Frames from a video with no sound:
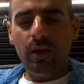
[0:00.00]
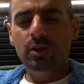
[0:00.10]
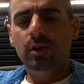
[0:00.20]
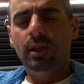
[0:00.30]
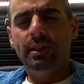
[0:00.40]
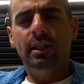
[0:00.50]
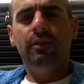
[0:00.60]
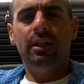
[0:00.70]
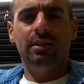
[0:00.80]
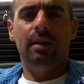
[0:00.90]
So let's give
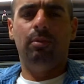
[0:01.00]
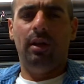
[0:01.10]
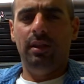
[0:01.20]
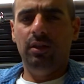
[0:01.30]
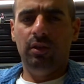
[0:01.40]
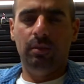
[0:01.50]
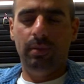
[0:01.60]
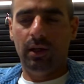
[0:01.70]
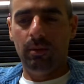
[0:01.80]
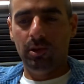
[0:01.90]
an example. I think you can
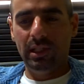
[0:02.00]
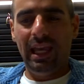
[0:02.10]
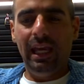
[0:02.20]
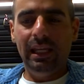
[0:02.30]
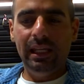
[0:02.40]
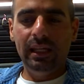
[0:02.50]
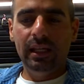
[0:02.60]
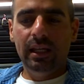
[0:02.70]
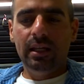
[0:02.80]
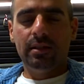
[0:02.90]
pick almost any
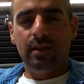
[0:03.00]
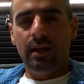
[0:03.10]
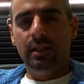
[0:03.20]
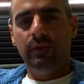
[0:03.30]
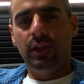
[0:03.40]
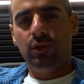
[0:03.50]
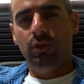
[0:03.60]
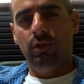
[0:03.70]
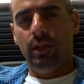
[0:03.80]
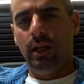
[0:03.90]
scientific
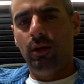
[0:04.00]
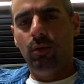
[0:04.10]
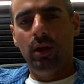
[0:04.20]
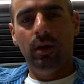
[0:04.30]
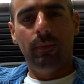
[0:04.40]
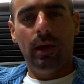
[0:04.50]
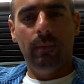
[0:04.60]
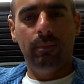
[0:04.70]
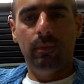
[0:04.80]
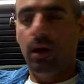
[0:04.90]
truth, and I don't want
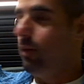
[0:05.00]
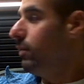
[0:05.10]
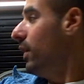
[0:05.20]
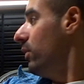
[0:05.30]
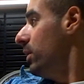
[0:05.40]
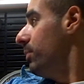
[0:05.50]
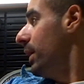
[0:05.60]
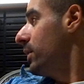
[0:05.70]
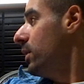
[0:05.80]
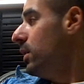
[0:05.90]
to unfairly
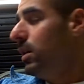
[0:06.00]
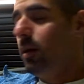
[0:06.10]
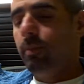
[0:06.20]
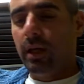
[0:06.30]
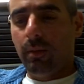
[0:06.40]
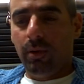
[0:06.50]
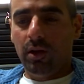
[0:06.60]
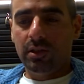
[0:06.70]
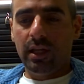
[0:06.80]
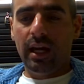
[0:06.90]
pick
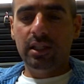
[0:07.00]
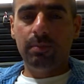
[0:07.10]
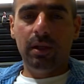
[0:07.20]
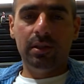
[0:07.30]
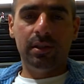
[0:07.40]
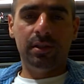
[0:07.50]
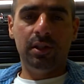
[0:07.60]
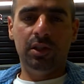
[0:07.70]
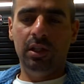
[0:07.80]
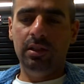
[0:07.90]
apart science, but it's just
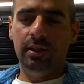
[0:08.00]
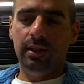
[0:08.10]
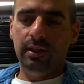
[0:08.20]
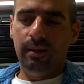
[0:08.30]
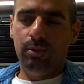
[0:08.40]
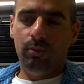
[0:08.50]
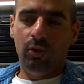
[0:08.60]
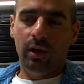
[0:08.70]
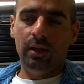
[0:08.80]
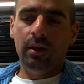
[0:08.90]
such an easy example
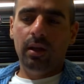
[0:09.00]
point.